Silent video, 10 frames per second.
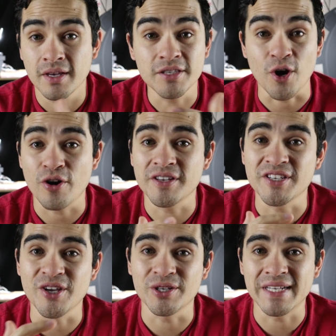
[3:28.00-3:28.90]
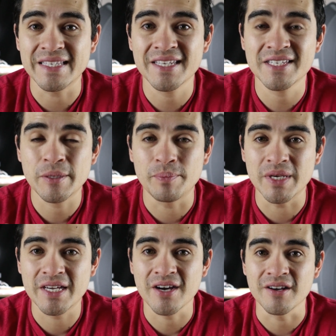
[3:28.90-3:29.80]
It's hard as a young dentist
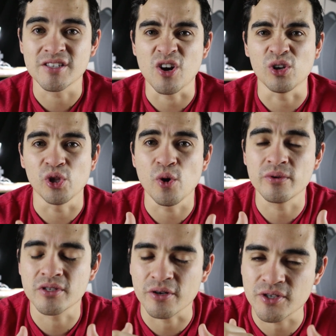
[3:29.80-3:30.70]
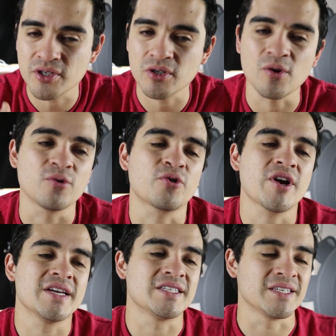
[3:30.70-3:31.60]
because our loans are so
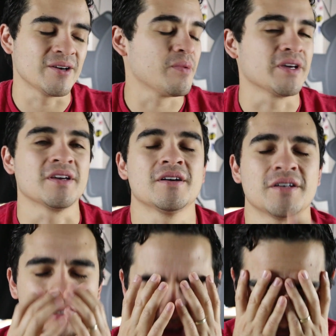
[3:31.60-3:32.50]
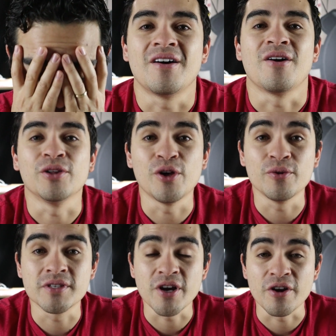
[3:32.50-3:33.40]
crazy. Oh my gosh, our
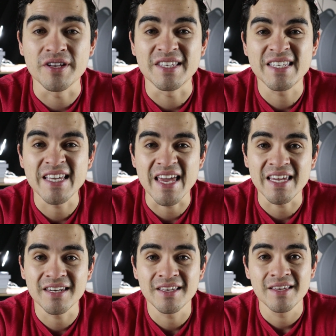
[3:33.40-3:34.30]
loans are insane.